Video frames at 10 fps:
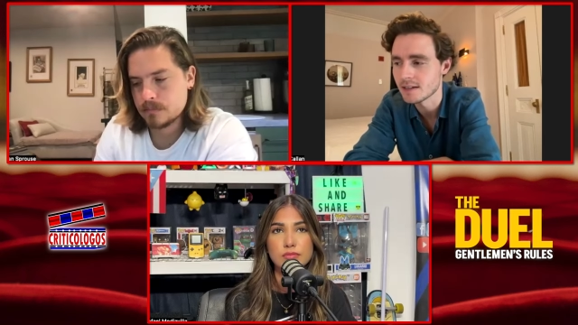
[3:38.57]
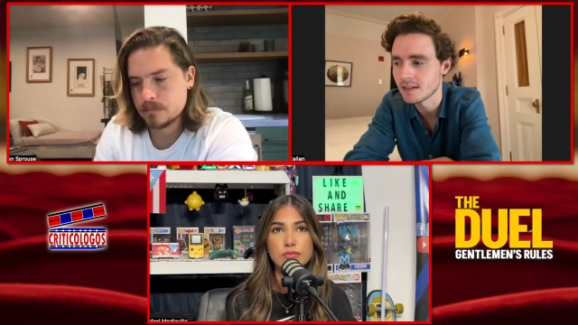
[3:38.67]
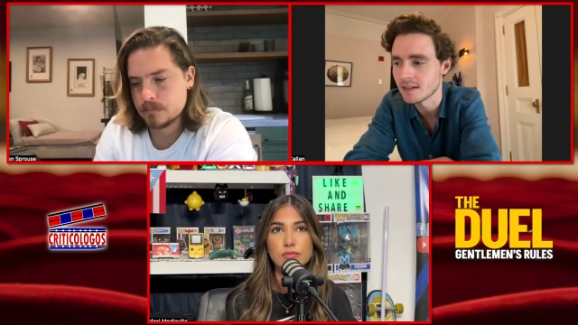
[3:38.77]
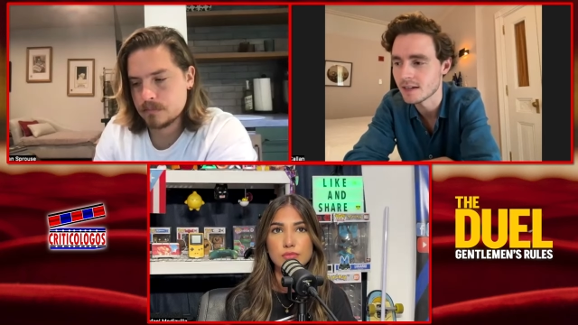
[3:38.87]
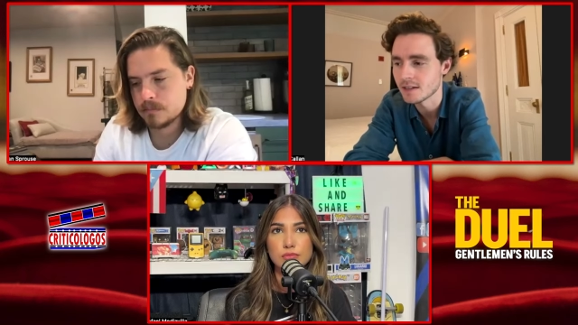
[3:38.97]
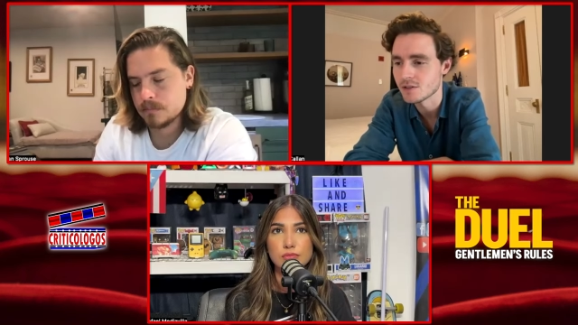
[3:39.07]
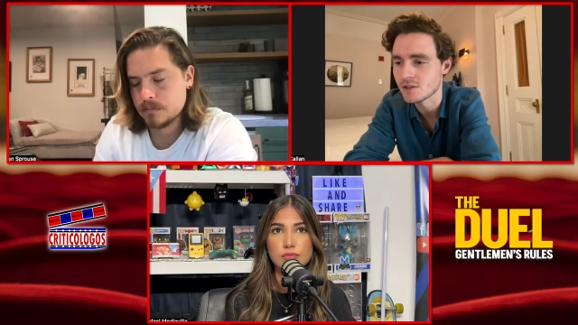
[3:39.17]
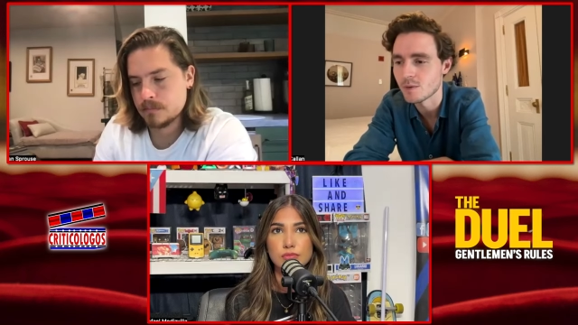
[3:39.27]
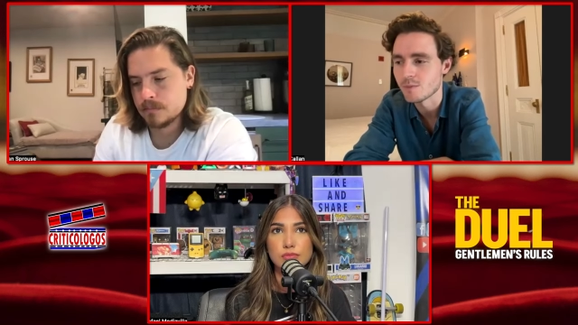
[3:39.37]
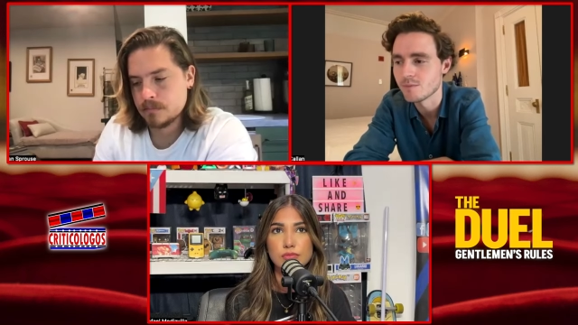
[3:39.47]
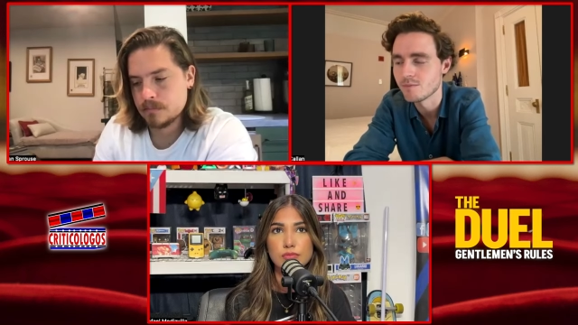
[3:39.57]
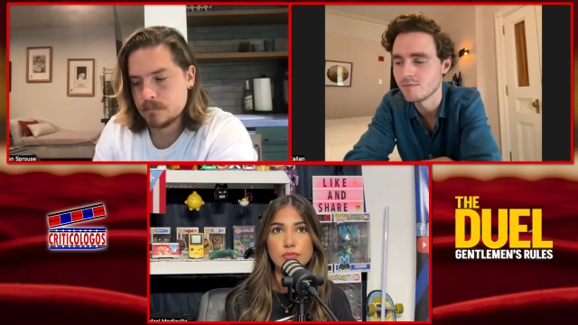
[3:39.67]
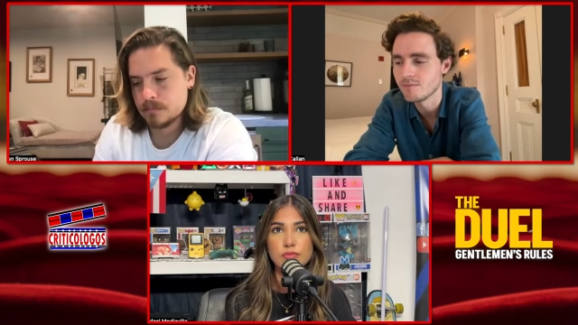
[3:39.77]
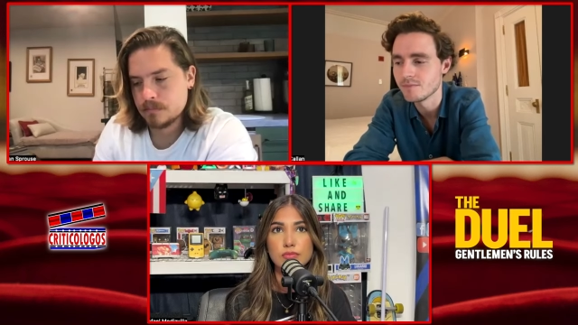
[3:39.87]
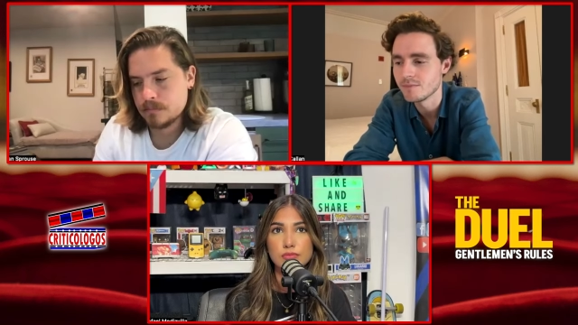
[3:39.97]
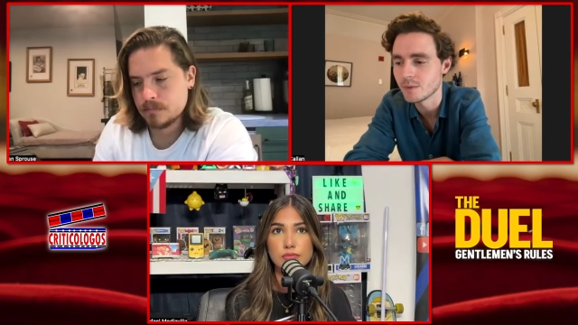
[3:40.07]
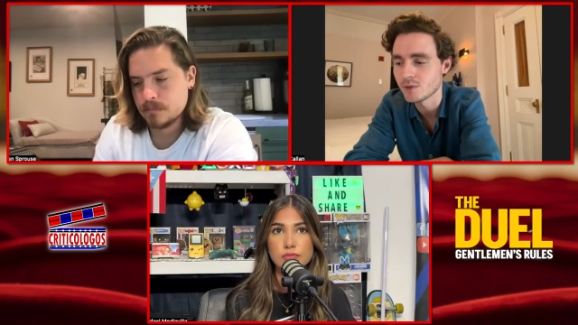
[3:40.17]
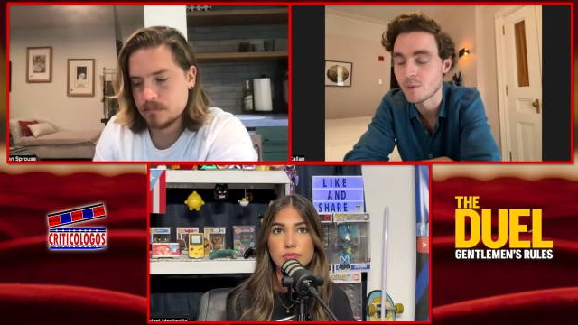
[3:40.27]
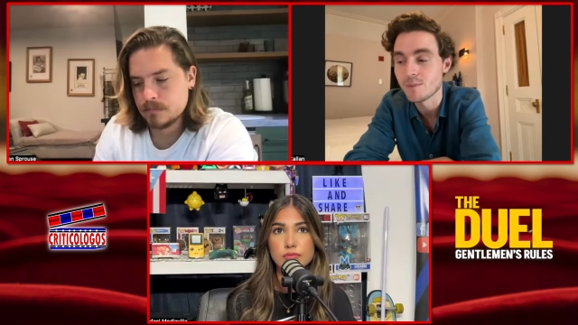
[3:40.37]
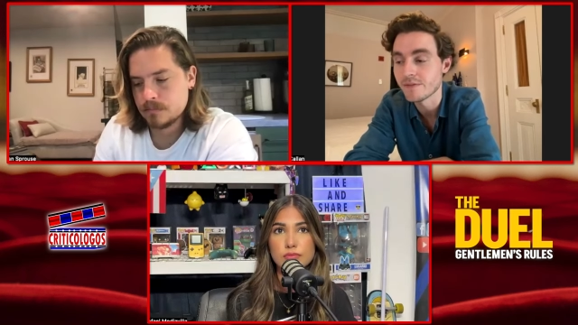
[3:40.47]
Speaker 1: it's so it was
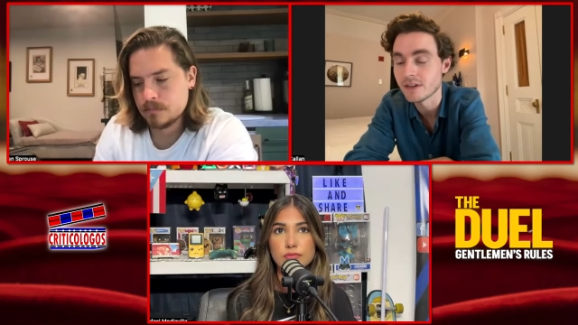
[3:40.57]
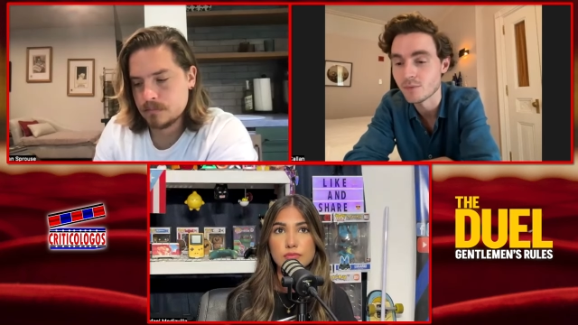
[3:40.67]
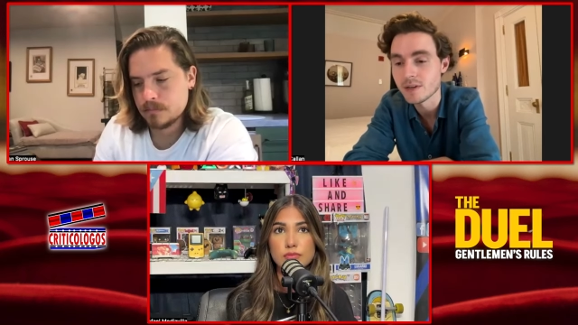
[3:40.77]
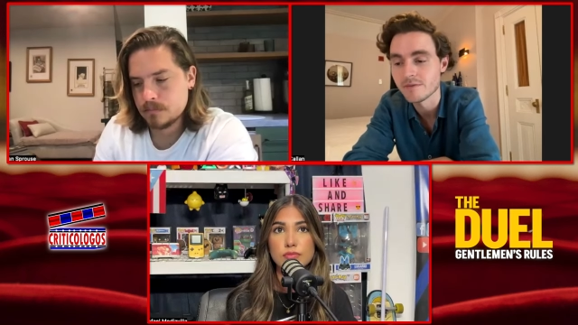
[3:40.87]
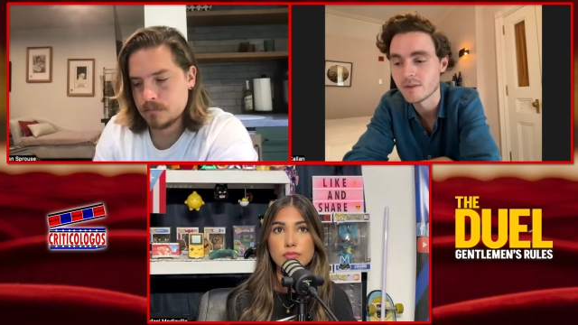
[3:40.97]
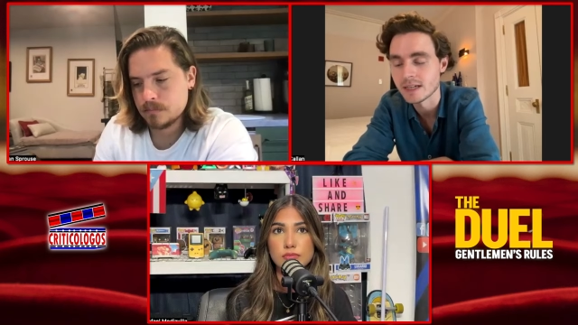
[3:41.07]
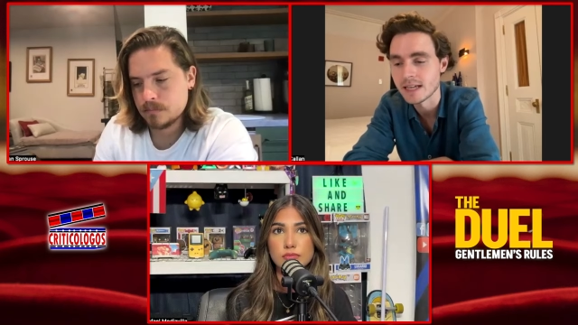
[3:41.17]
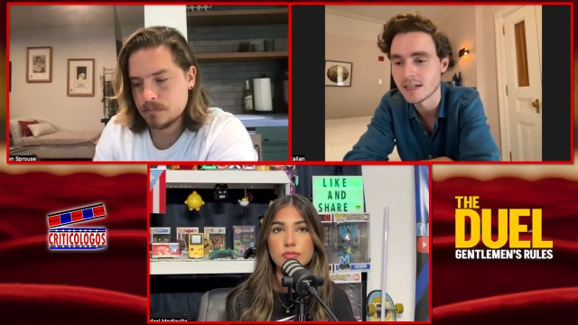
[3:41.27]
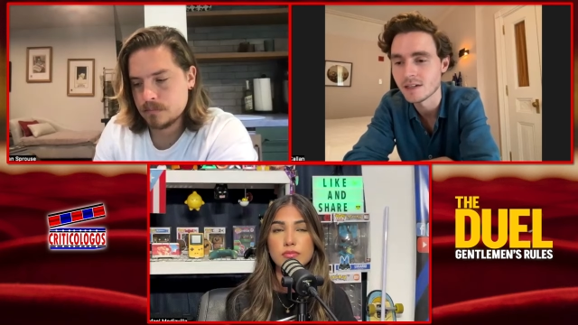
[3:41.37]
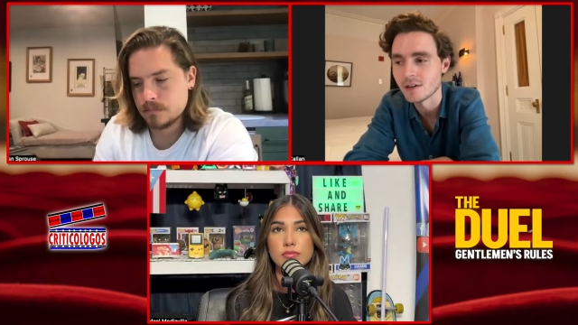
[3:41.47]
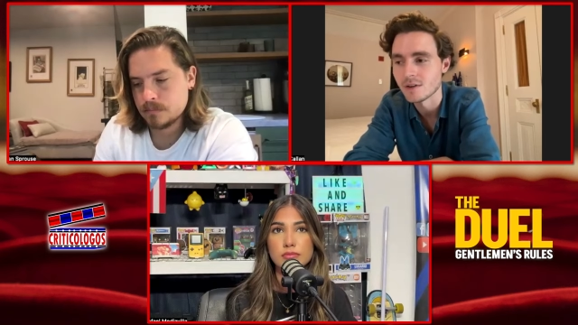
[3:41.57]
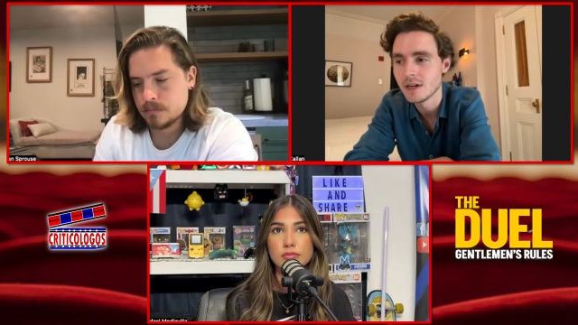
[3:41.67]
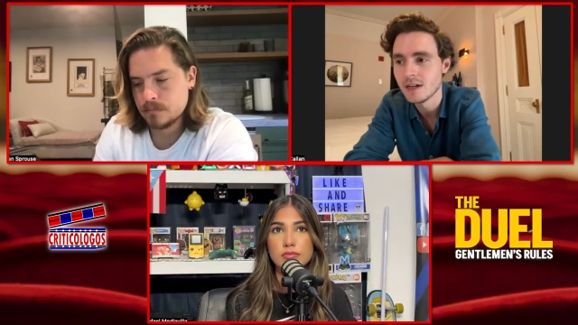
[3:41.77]
so perfectly written from the get-go